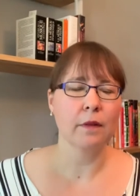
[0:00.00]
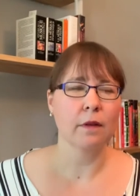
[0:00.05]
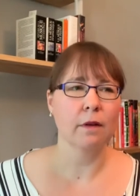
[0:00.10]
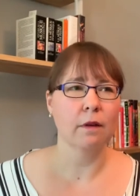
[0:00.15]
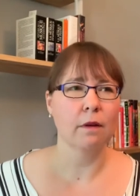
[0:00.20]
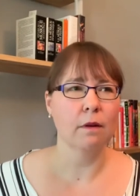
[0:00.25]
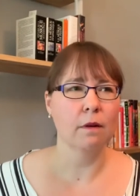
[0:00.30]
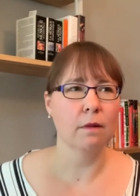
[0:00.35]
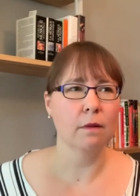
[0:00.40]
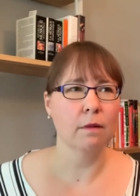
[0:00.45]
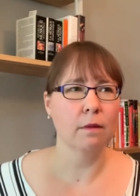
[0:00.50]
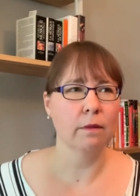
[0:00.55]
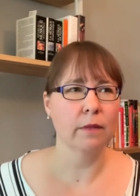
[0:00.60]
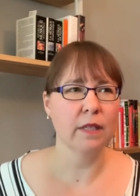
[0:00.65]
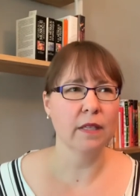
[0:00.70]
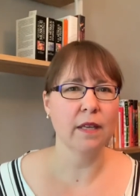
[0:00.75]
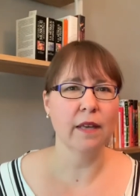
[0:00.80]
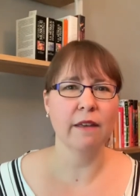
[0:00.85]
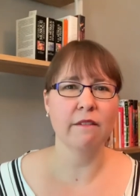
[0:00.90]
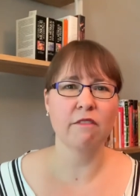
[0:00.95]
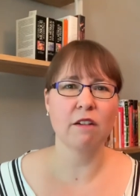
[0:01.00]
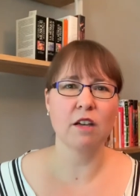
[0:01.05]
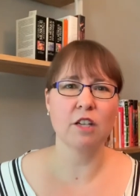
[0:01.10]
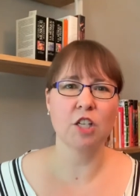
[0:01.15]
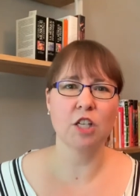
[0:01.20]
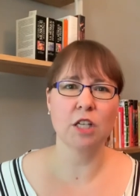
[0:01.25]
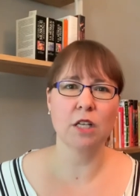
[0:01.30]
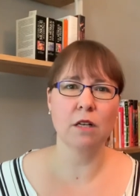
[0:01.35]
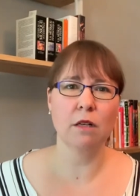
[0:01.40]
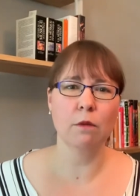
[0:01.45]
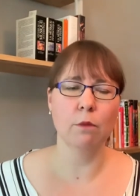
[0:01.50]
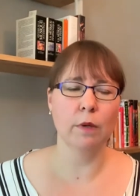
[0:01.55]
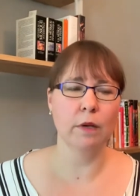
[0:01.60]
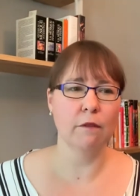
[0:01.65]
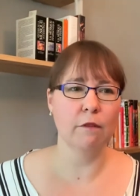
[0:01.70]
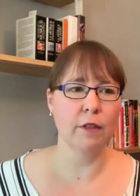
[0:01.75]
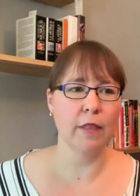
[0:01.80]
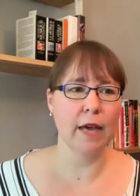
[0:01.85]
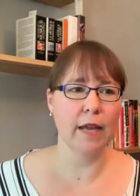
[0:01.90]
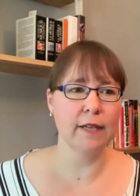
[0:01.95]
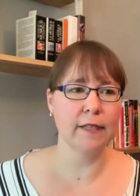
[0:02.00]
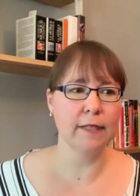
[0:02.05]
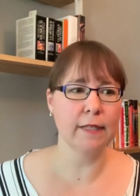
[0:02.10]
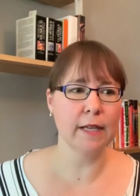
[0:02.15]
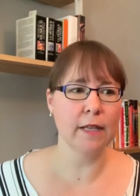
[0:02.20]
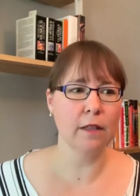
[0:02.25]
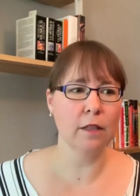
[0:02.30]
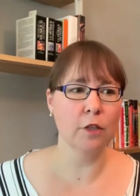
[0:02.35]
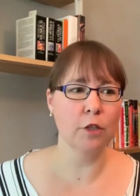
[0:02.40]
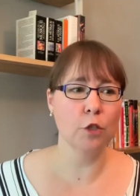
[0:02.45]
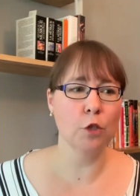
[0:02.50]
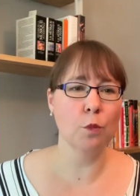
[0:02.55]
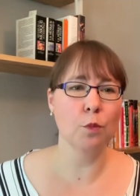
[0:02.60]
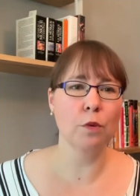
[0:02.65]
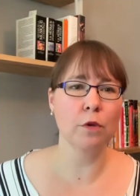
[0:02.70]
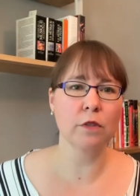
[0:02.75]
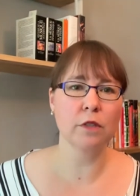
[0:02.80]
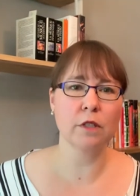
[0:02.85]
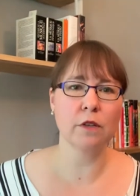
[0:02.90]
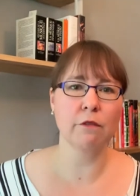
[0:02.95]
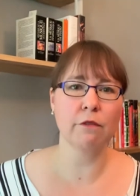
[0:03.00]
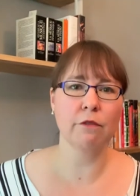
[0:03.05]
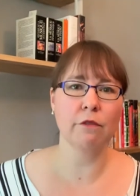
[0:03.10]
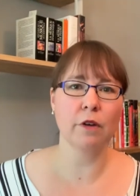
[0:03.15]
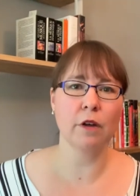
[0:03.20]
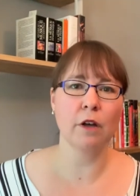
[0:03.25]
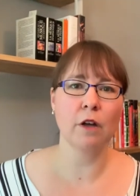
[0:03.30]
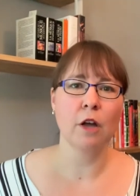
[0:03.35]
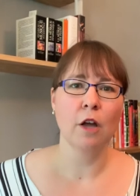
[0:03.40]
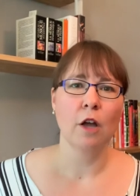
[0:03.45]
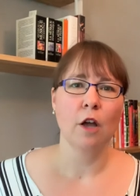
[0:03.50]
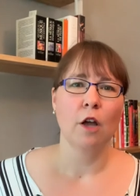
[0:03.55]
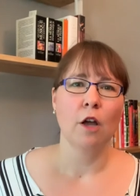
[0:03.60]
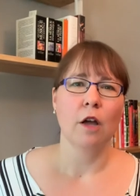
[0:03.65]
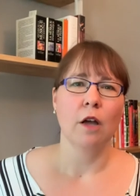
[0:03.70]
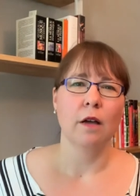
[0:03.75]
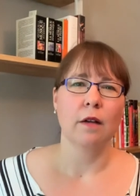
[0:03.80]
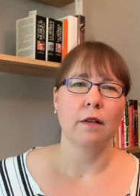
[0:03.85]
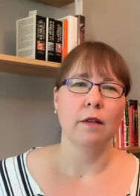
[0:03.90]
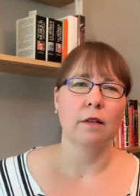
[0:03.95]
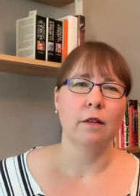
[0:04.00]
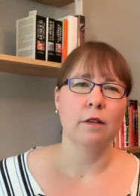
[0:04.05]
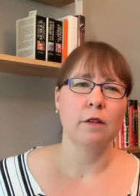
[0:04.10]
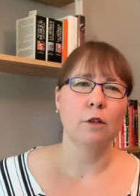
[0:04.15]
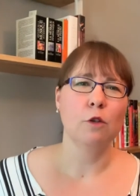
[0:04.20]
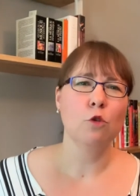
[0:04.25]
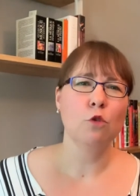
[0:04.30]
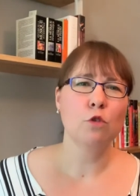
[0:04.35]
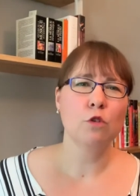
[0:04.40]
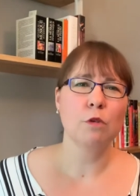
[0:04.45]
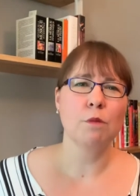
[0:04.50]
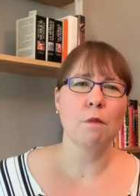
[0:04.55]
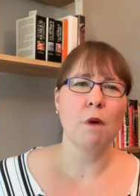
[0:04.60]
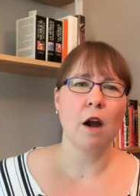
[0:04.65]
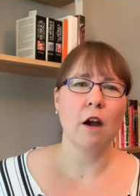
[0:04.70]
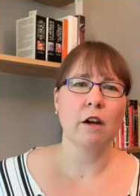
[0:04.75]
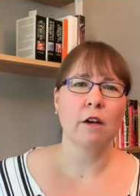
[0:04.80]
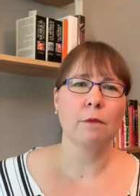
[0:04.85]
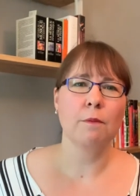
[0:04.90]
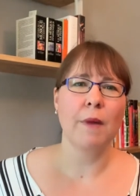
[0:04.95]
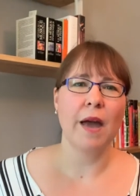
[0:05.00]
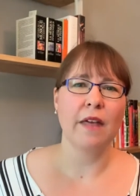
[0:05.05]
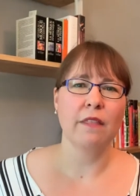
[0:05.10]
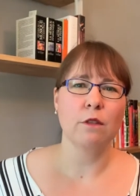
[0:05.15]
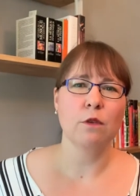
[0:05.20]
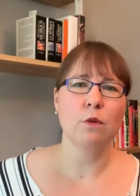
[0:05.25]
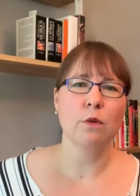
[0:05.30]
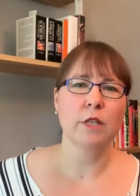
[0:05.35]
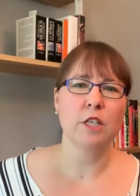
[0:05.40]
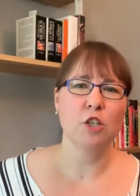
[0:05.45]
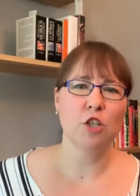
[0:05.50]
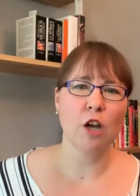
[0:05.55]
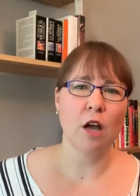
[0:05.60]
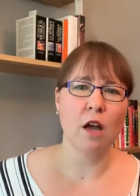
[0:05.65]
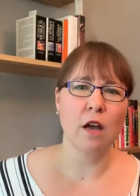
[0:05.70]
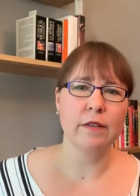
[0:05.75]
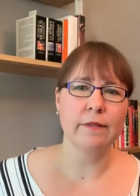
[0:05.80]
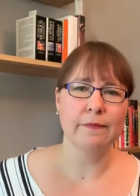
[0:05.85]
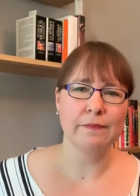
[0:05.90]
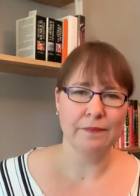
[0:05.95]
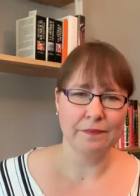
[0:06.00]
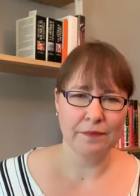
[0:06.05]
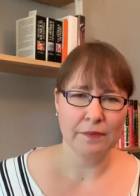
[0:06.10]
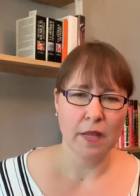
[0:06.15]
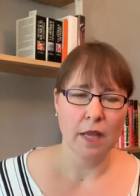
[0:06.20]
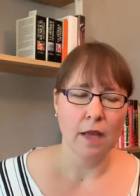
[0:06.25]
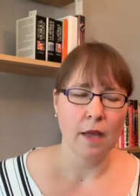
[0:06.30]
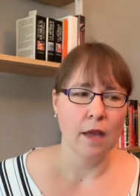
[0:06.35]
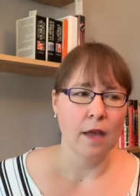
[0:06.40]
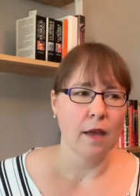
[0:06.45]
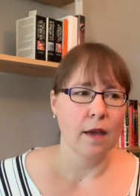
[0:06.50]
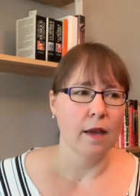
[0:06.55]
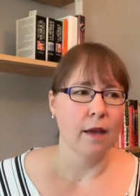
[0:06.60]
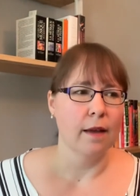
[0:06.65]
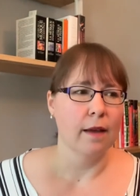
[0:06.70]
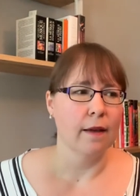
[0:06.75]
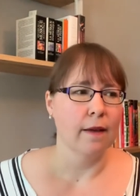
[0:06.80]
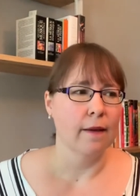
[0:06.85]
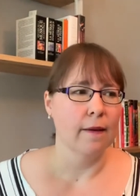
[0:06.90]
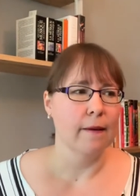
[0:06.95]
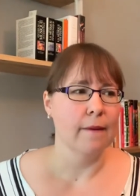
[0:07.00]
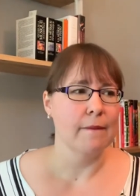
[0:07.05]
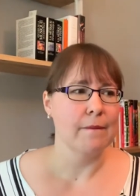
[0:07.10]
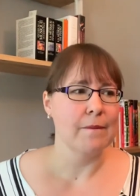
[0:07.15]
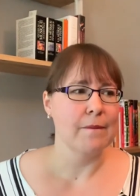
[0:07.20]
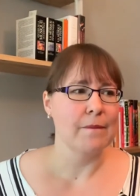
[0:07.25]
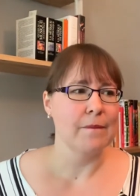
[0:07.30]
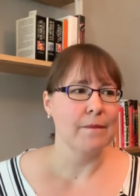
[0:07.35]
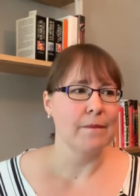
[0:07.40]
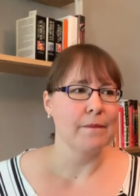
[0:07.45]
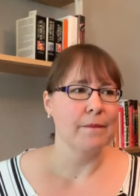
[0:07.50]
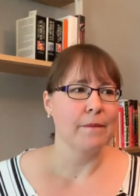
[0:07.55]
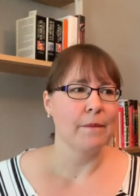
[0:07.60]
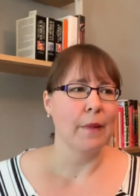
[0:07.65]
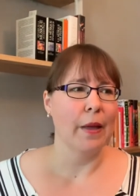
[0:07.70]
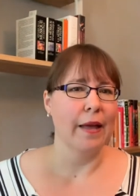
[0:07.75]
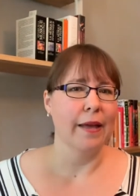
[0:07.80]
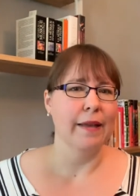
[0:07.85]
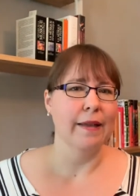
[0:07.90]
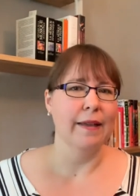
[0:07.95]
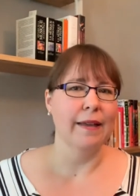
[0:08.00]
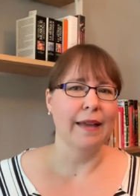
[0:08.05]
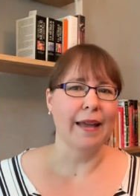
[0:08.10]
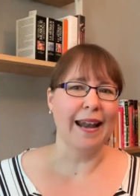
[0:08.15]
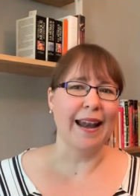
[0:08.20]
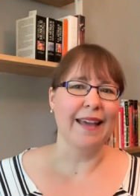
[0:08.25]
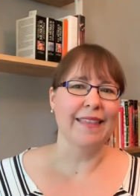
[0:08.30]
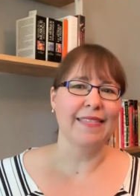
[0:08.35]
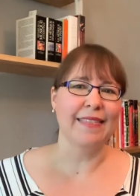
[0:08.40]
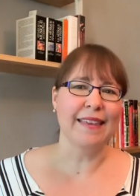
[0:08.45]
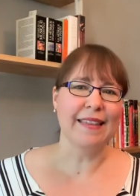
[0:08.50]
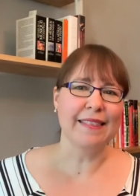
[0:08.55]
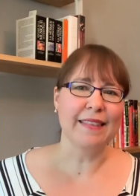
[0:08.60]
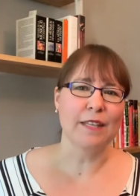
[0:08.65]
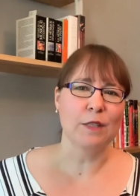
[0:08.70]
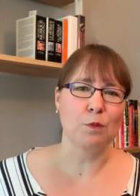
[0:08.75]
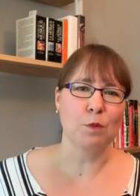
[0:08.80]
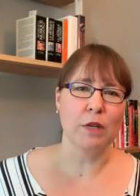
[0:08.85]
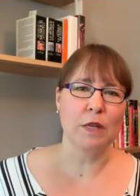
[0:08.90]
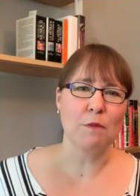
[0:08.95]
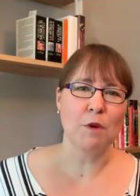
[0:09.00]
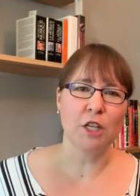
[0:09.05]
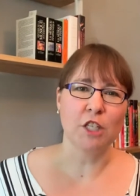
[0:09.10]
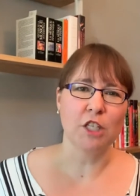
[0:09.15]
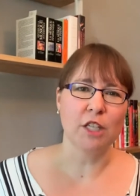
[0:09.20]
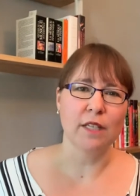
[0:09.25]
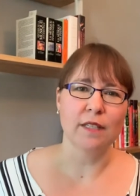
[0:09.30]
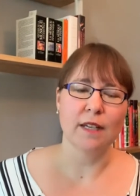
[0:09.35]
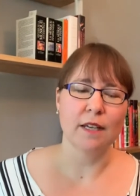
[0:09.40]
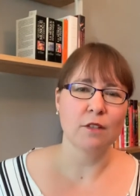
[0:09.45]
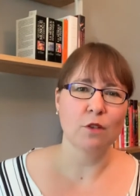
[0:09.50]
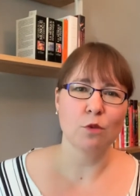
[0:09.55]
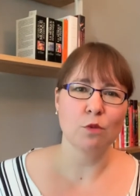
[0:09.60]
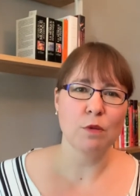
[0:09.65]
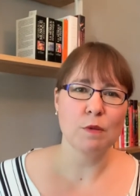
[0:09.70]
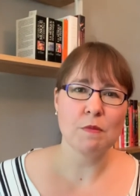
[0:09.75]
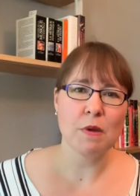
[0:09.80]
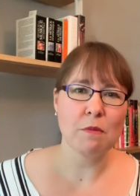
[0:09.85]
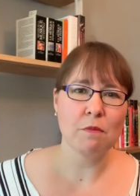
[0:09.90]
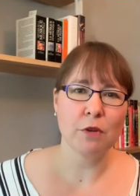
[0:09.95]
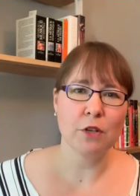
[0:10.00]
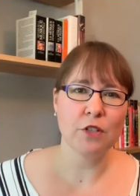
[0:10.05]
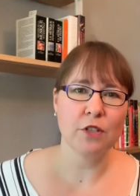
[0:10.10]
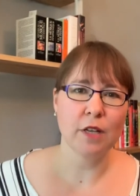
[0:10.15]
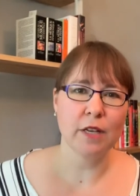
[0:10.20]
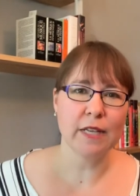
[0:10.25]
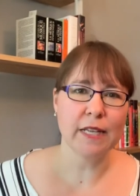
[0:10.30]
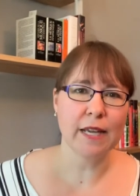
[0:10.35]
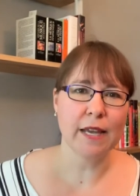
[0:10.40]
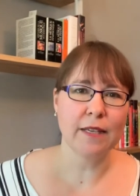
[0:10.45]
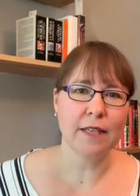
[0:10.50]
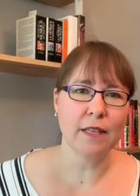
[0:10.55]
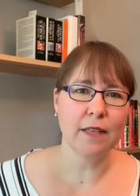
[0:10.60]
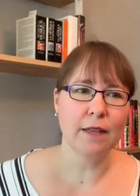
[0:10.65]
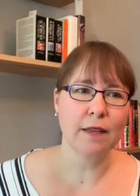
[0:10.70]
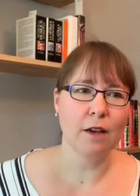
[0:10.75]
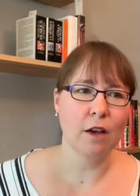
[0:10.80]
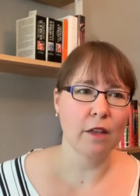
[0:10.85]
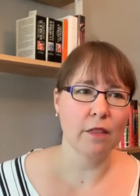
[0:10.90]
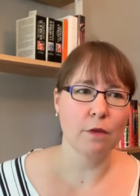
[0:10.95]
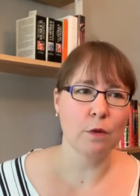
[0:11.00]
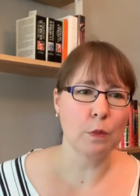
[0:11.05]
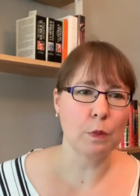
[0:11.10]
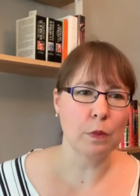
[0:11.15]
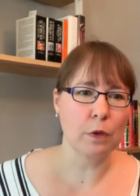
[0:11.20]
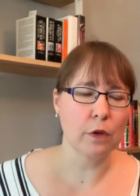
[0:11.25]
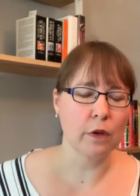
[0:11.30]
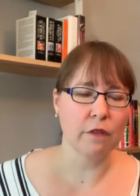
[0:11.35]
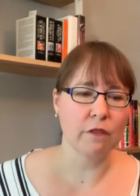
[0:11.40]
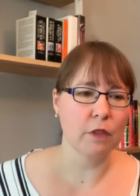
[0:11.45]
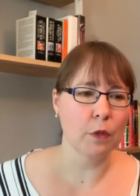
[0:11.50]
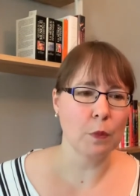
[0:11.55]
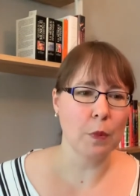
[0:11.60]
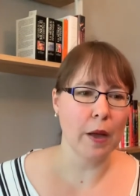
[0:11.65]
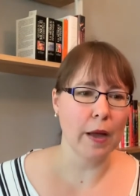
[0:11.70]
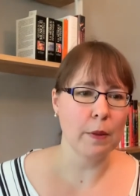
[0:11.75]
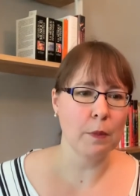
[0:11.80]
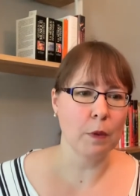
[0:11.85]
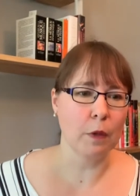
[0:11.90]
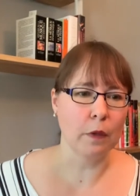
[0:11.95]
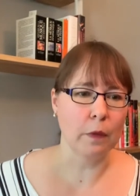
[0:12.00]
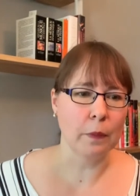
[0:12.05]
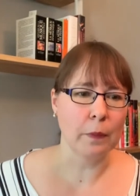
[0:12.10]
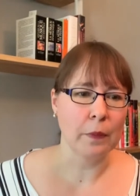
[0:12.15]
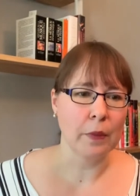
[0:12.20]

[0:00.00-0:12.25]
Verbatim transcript: oh, the Evangile, whatever that is in English, the books of uh, uh, Luke, Mark, Matthew, and John. Um, and I think that's pretty much it. I don't remember studying any other book of the Bible.